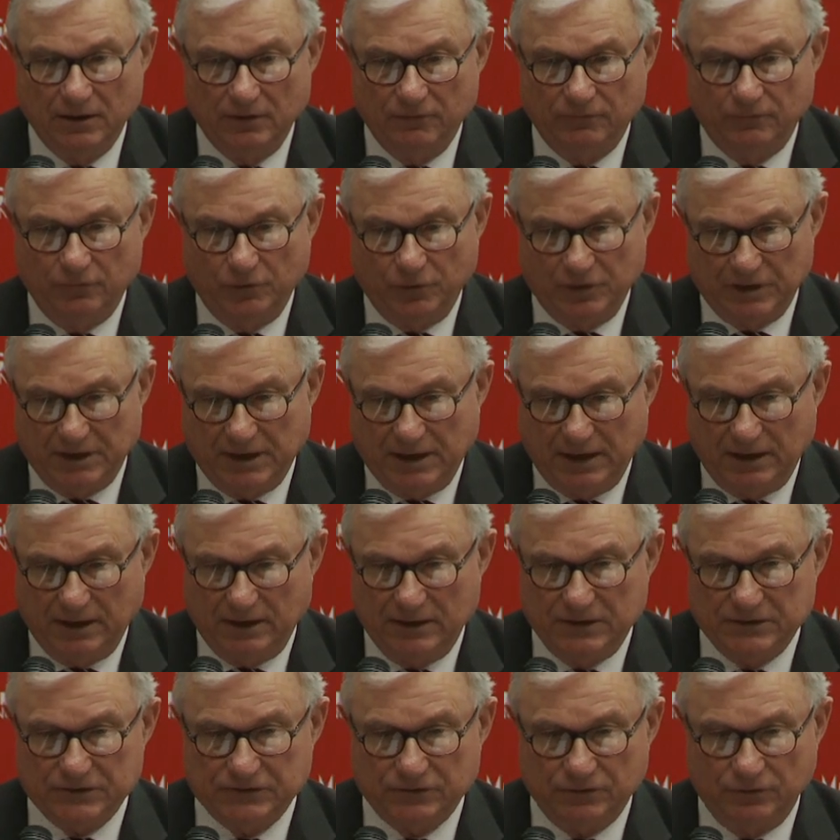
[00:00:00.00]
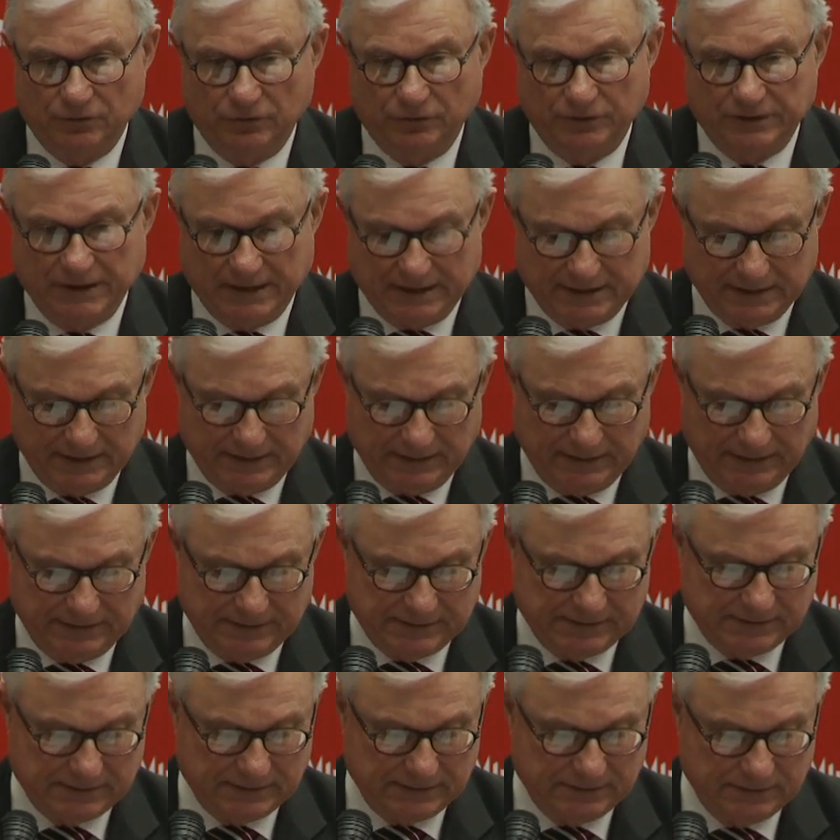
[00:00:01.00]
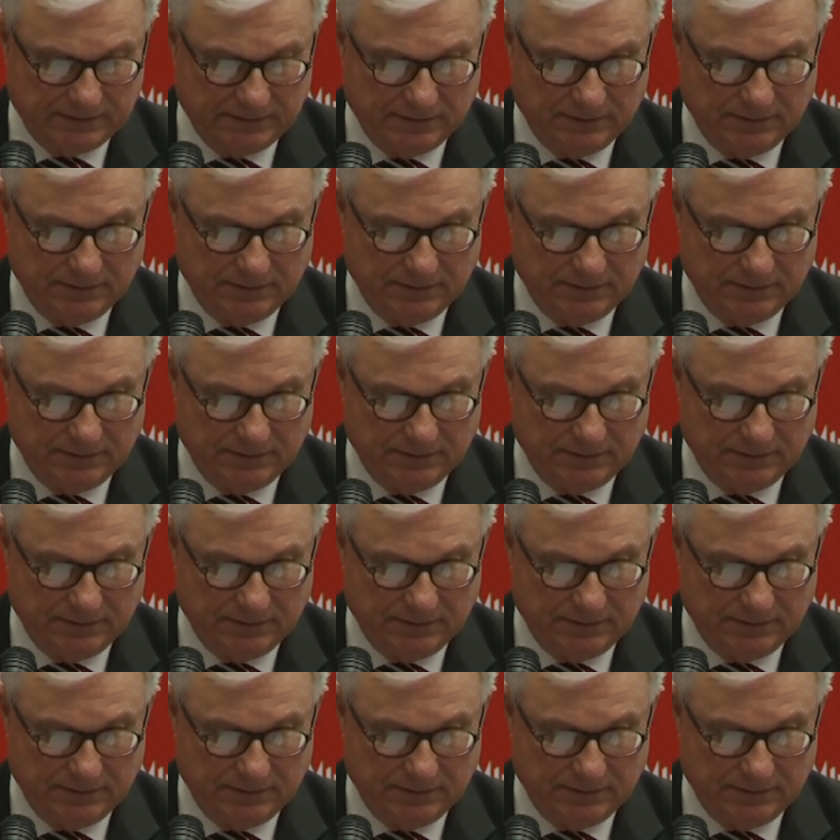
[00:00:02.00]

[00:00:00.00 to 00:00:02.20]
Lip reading: for years or decades.